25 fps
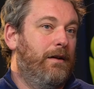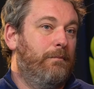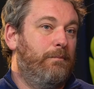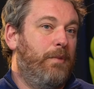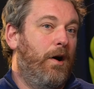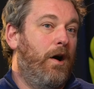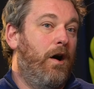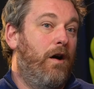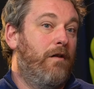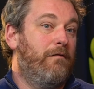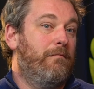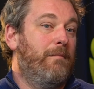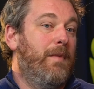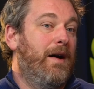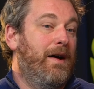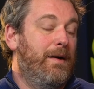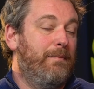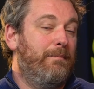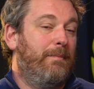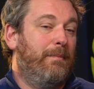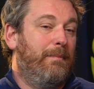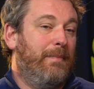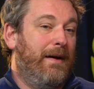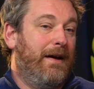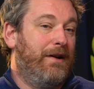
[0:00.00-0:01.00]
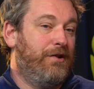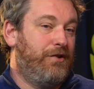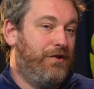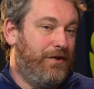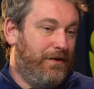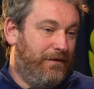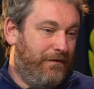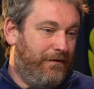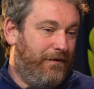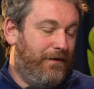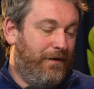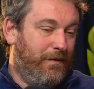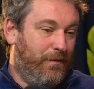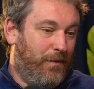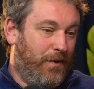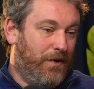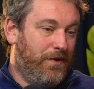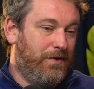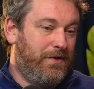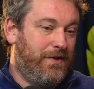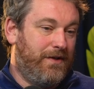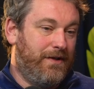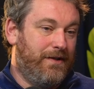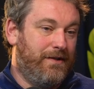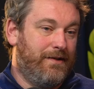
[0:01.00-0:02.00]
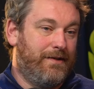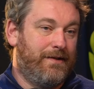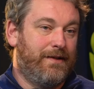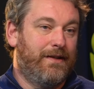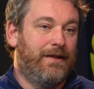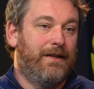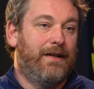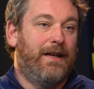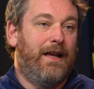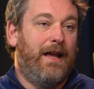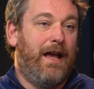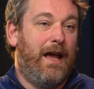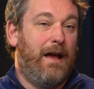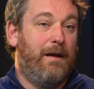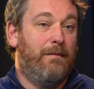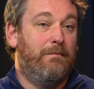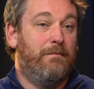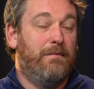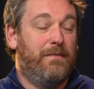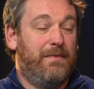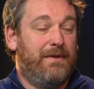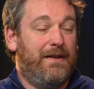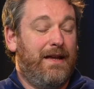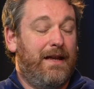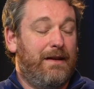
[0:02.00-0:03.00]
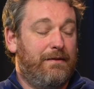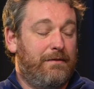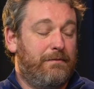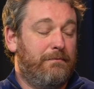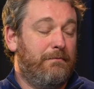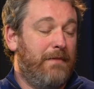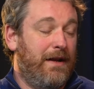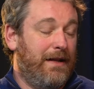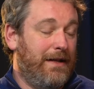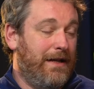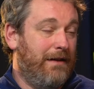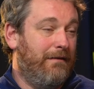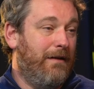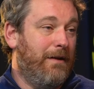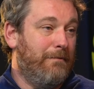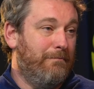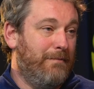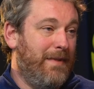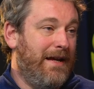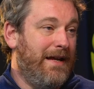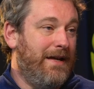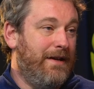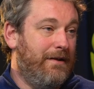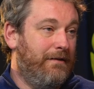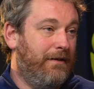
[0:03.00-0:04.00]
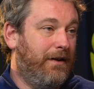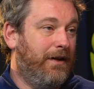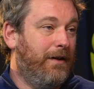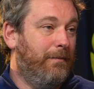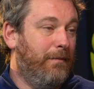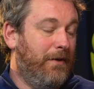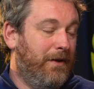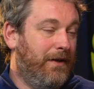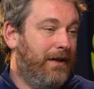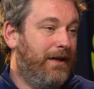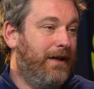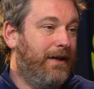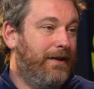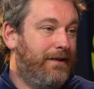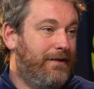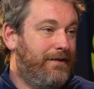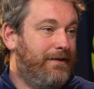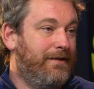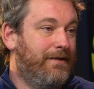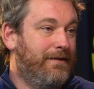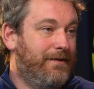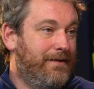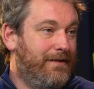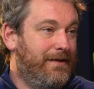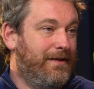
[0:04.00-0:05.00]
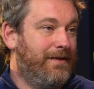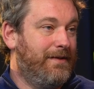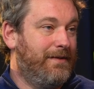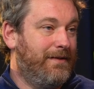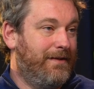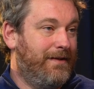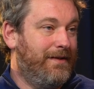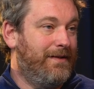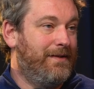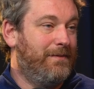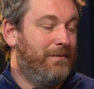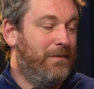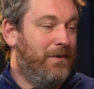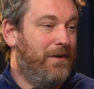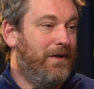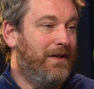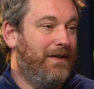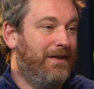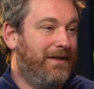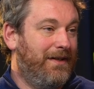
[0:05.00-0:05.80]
part of my passion for watches, it's mainly around media and communications is what I